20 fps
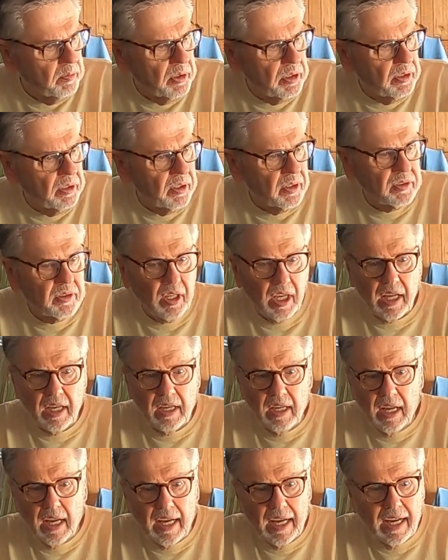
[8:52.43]
because
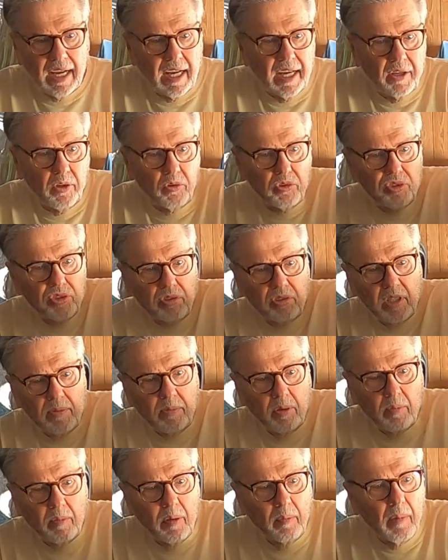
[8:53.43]
I don't
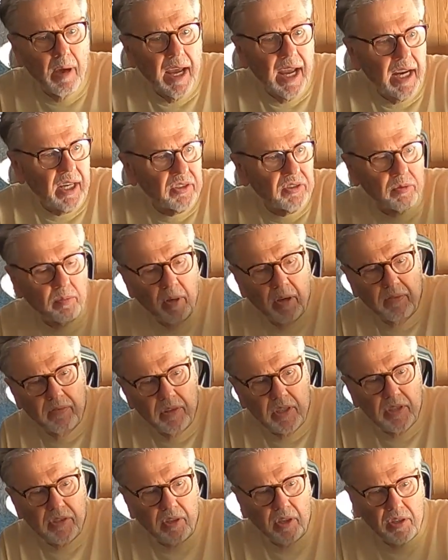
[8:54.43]
sleep on my back, so my
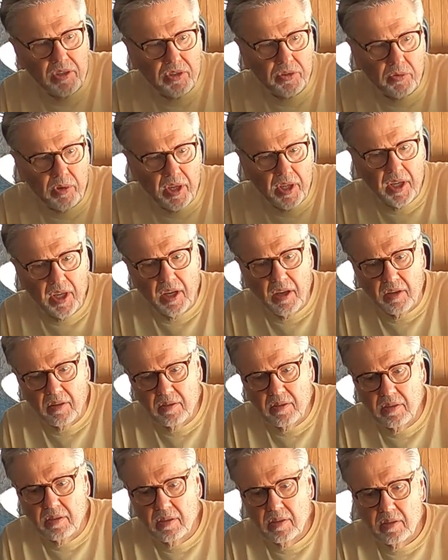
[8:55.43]
feet aren't straight
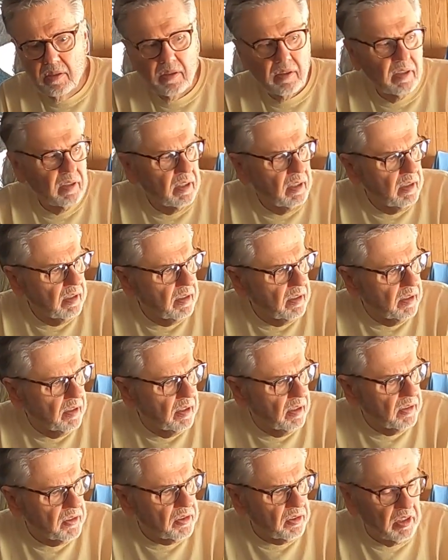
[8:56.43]
out. You
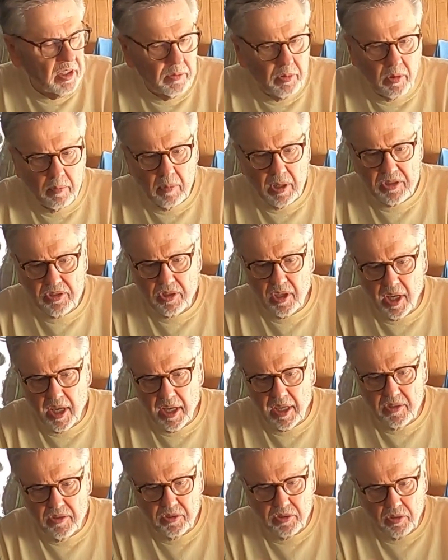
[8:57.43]
know, sleep on my
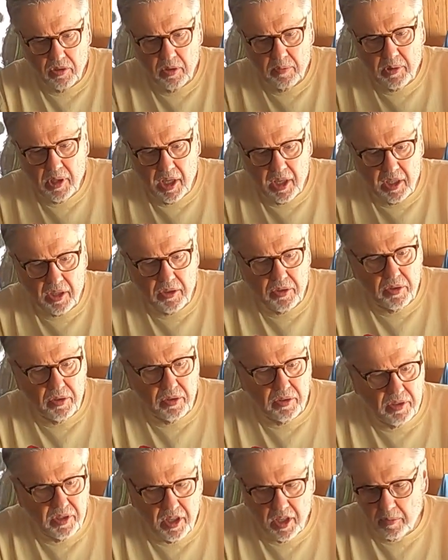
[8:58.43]
side, so I'm kind of
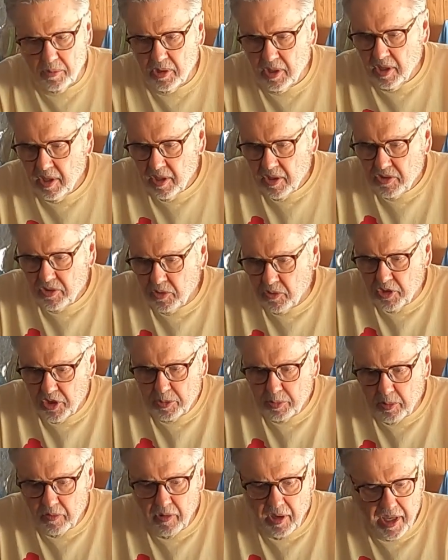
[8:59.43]
curled up. So
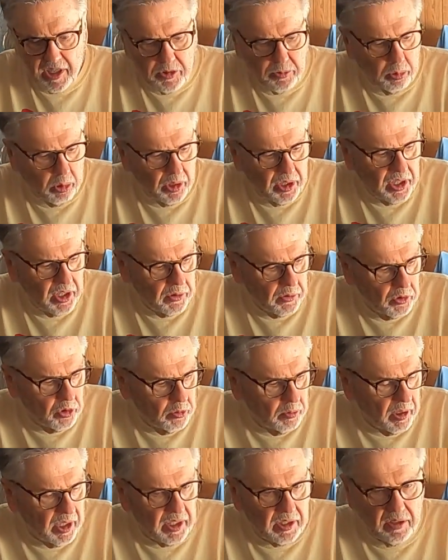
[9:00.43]
this provides plenty of
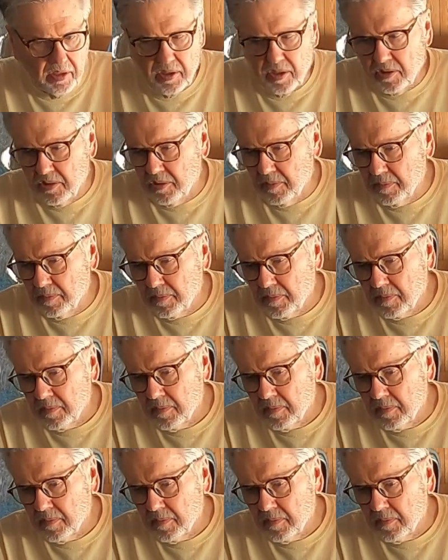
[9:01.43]
room like this.